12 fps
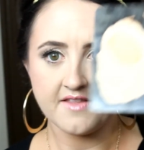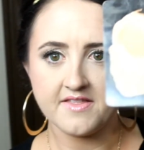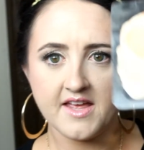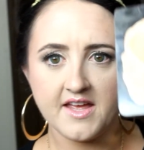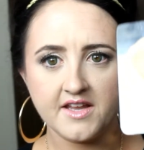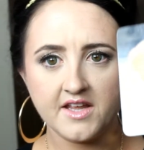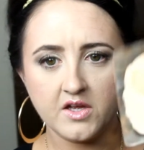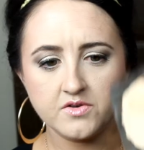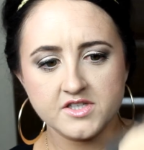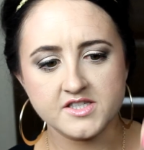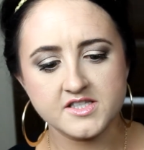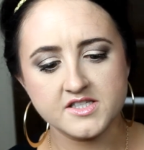and then you
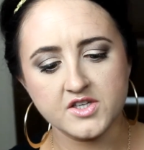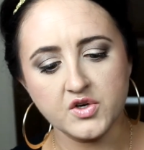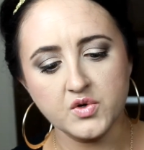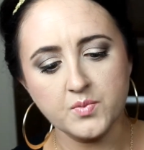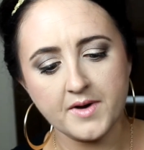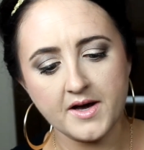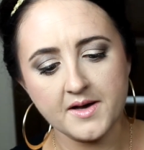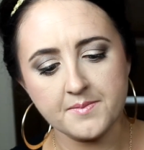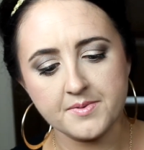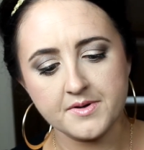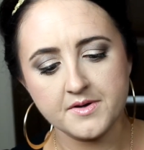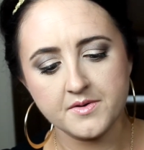just scoop
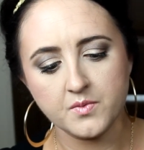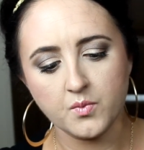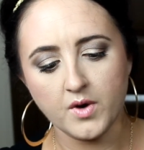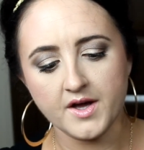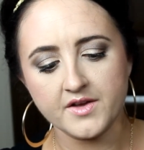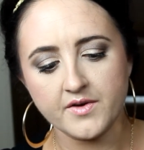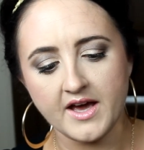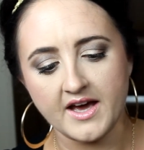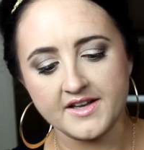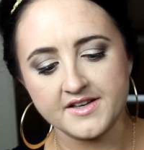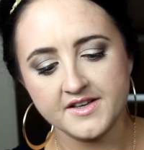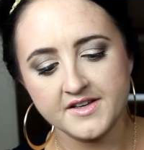up what you
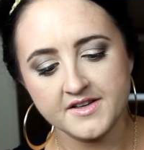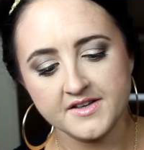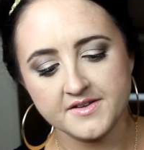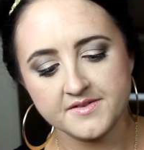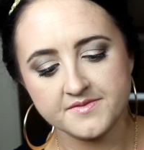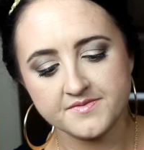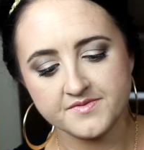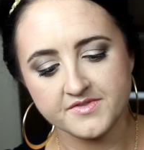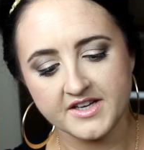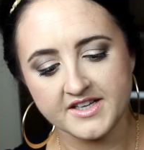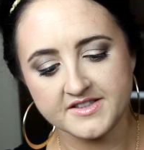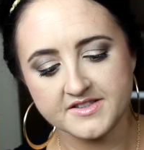had,
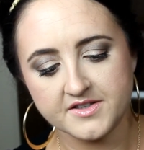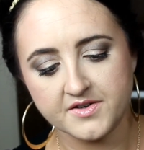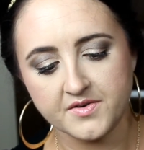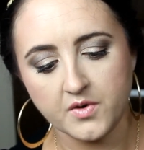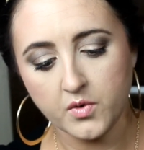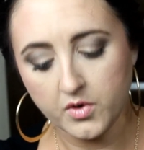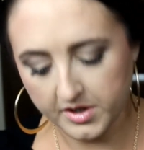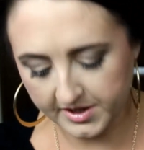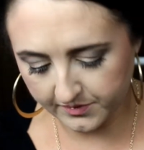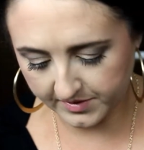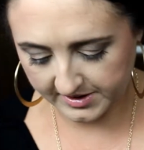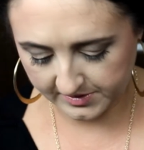right? So, or
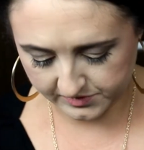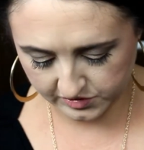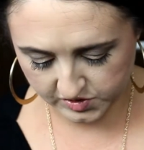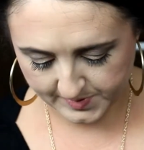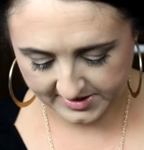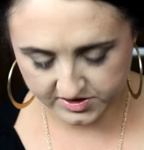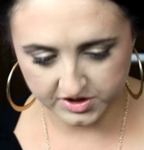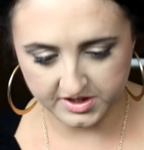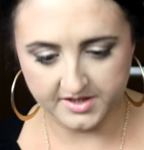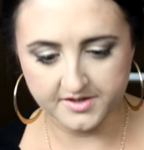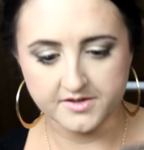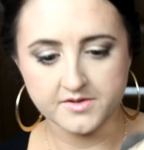you can use your
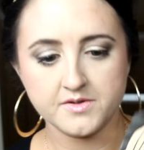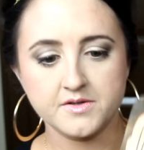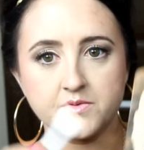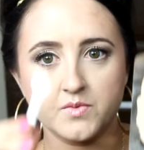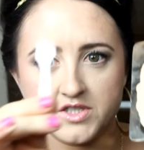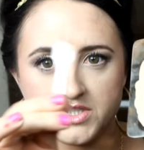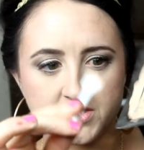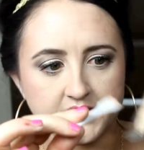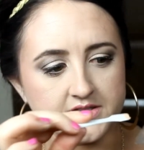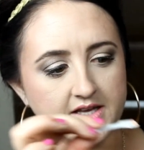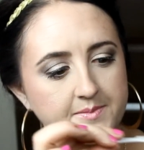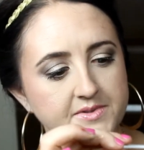spatula, which
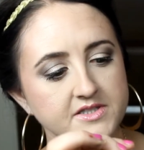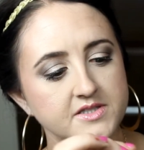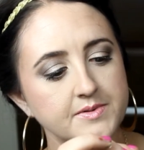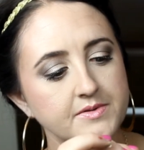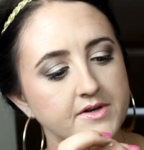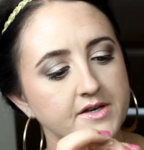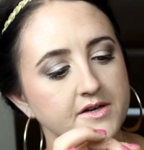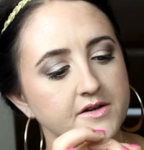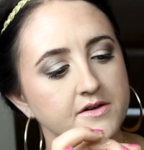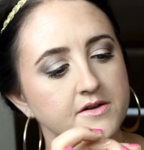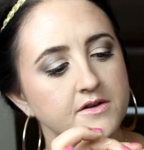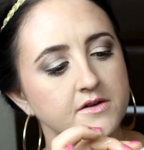it happens to be right here.